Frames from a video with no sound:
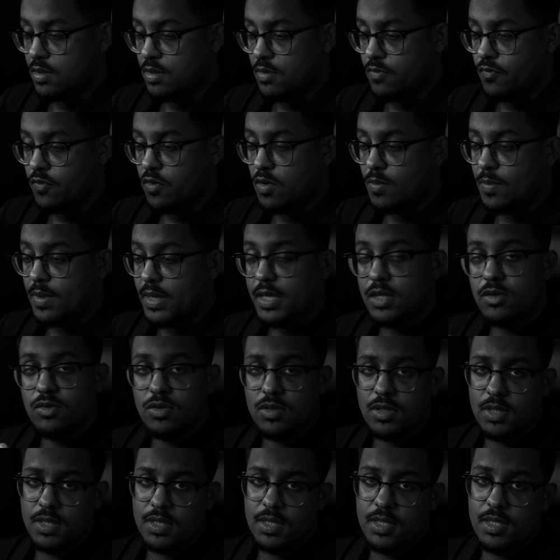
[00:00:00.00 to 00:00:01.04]
for my entry
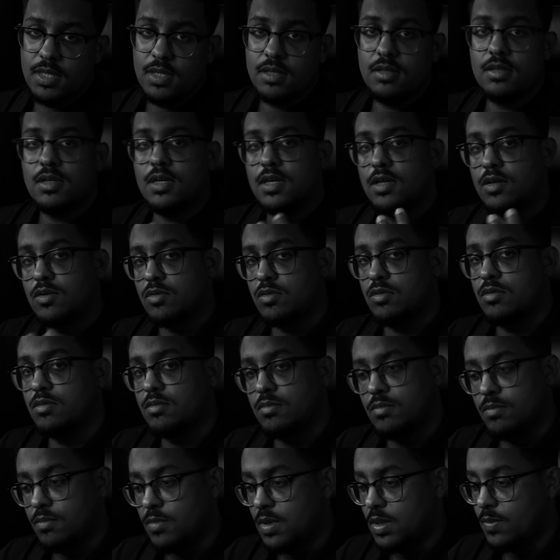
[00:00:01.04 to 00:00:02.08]
techniques, I use
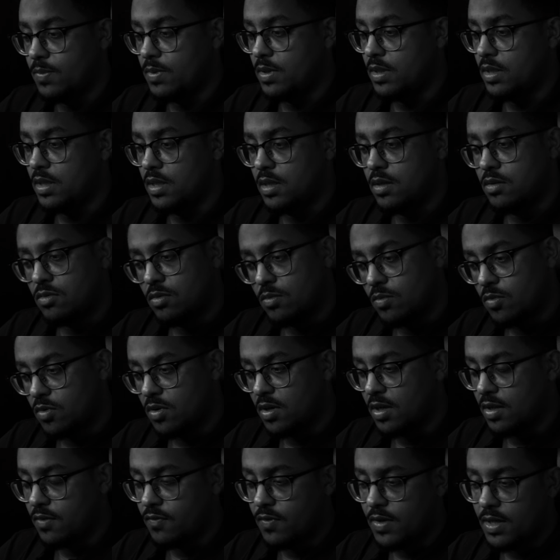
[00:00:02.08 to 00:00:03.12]
maybe a little more
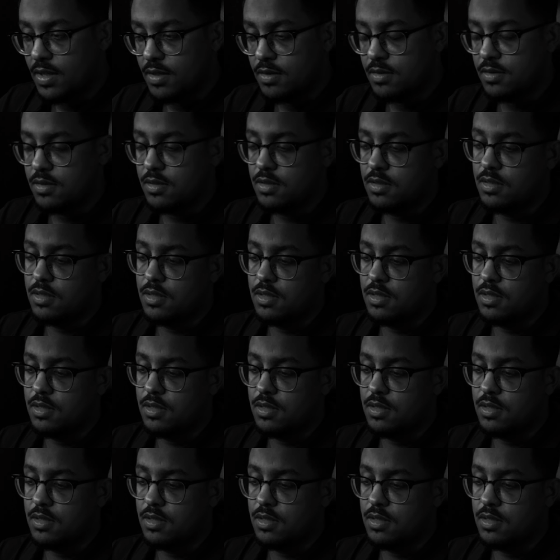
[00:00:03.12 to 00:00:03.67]
advanced